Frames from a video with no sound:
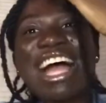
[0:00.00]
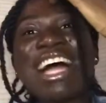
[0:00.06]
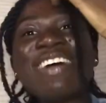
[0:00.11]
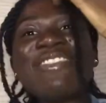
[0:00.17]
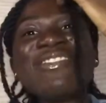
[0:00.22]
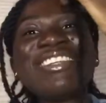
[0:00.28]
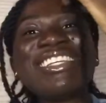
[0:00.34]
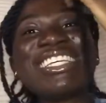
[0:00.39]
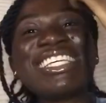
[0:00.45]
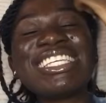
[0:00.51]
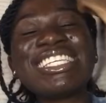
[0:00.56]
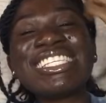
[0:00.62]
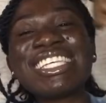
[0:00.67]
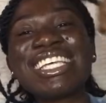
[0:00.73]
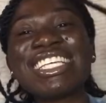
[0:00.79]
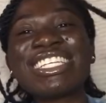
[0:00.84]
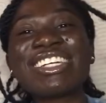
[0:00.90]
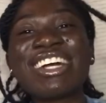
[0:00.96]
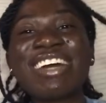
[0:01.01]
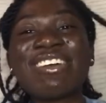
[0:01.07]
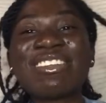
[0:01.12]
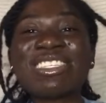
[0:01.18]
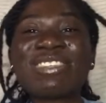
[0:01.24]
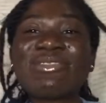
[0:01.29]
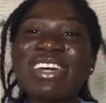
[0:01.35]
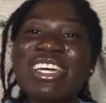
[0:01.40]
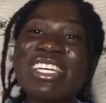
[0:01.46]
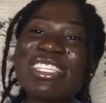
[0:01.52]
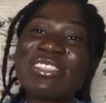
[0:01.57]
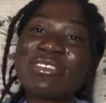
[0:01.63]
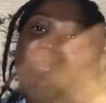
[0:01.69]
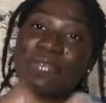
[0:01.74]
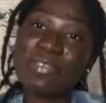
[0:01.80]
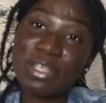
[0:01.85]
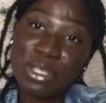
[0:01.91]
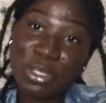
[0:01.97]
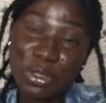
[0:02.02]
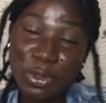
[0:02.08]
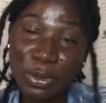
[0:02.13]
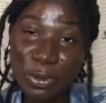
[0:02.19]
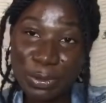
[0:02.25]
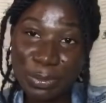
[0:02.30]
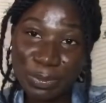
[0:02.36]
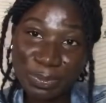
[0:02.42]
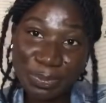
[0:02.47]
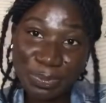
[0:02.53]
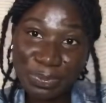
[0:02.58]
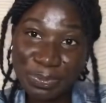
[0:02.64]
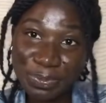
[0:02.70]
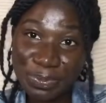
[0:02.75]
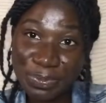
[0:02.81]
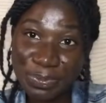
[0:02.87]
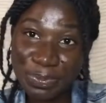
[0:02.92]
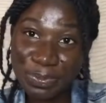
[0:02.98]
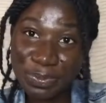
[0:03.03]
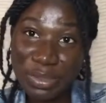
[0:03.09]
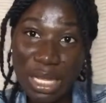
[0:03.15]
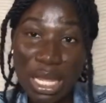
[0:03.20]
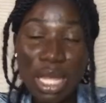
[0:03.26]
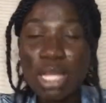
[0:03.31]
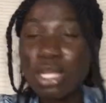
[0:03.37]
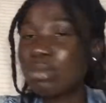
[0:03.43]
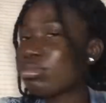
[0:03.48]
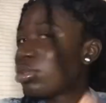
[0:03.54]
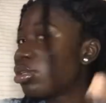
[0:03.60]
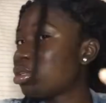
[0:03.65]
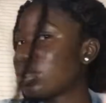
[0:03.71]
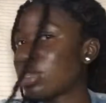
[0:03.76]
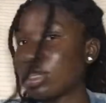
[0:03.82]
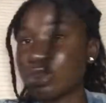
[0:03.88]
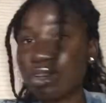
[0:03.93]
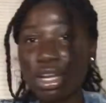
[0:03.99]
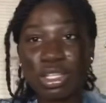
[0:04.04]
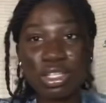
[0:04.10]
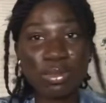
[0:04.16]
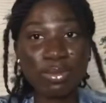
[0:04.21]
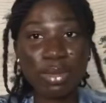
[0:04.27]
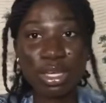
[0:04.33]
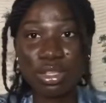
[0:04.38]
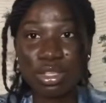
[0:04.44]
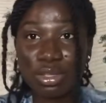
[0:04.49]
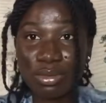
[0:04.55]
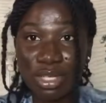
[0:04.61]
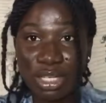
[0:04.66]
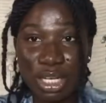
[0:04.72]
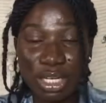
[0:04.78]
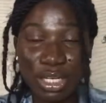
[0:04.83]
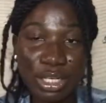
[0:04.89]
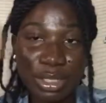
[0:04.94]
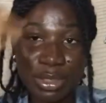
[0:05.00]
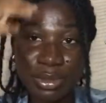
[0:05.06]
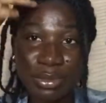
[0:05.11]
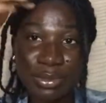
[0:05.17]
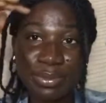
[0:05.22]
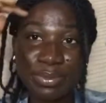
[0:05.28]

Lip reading: Please subscribe to my YouTube video. Please subscribe to my YouTube channel.